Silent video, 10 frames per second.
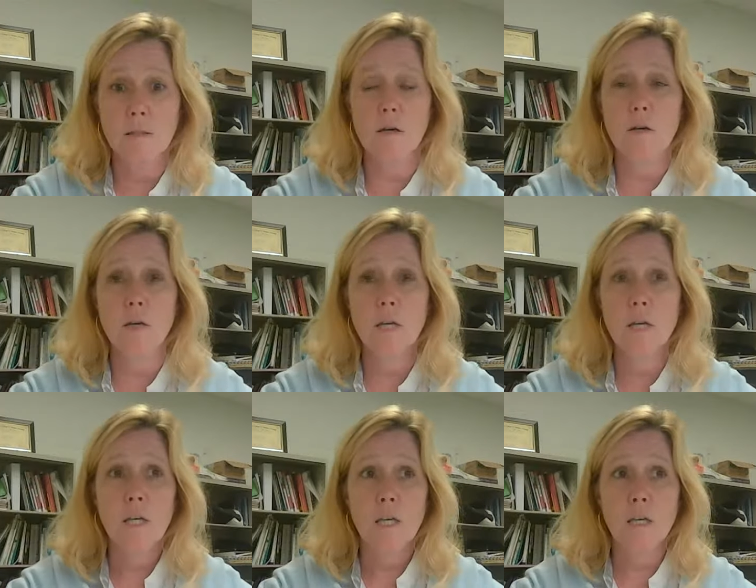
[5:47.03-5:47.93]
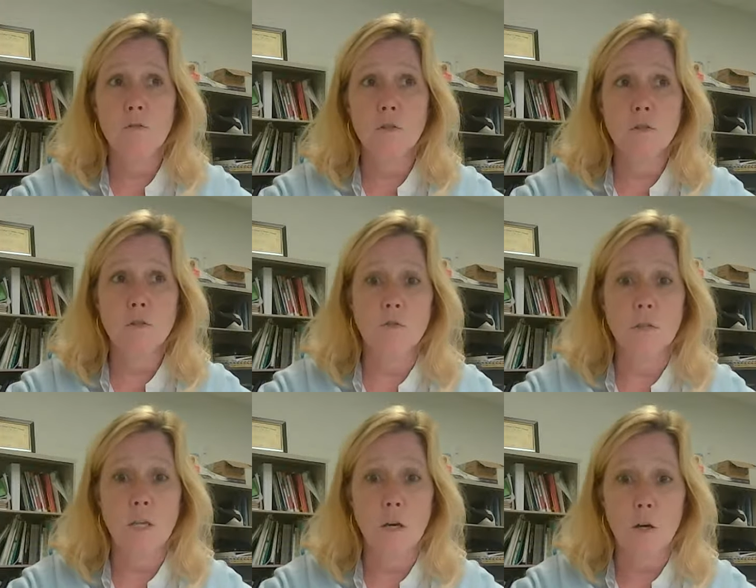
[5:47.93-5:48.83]
So if you're doing
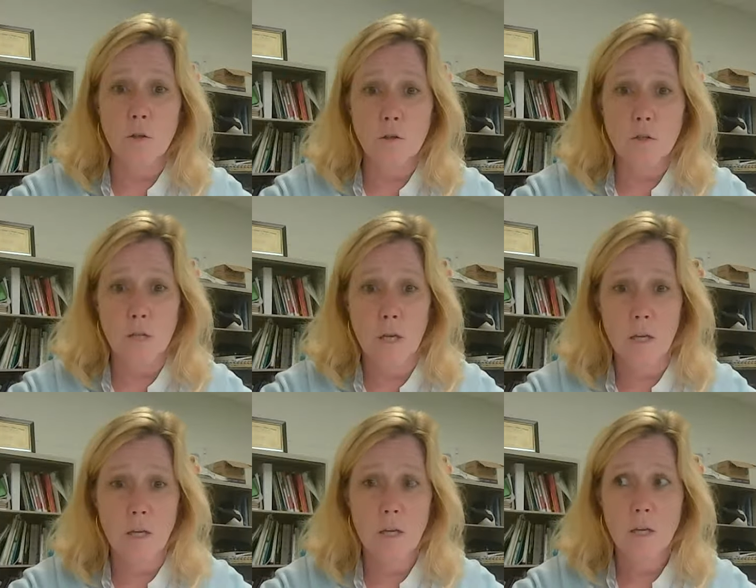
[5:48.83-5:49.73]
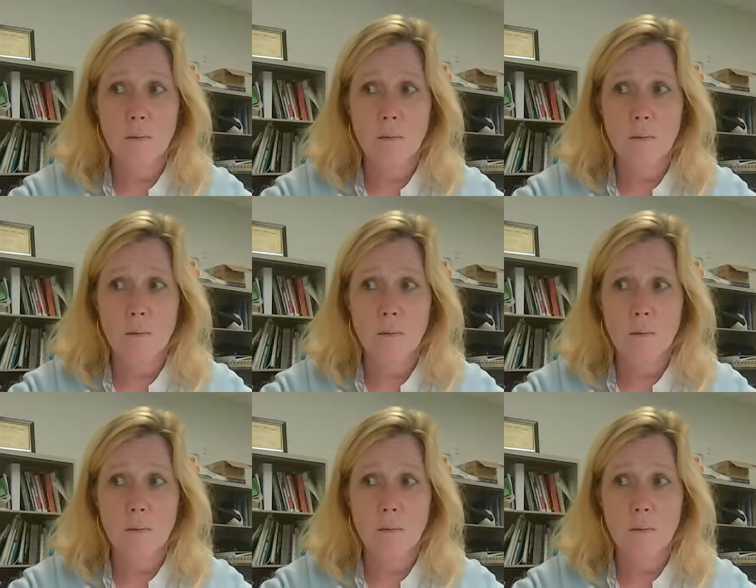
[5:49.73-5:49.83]
the ocean,